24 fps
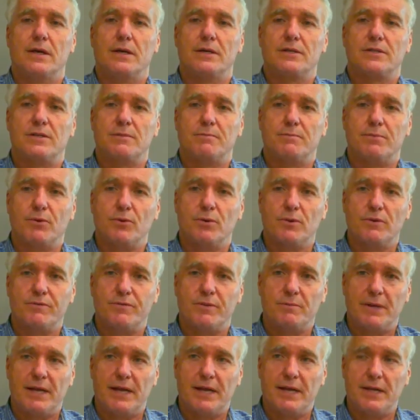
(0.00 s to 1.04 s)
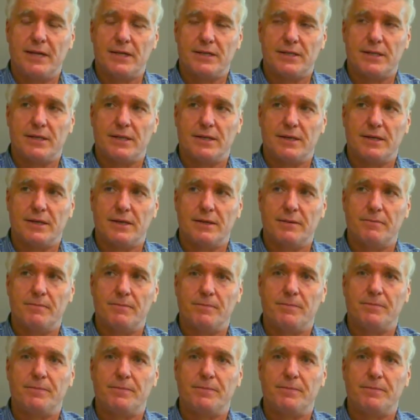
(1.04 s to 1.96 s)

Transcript: support for planning time,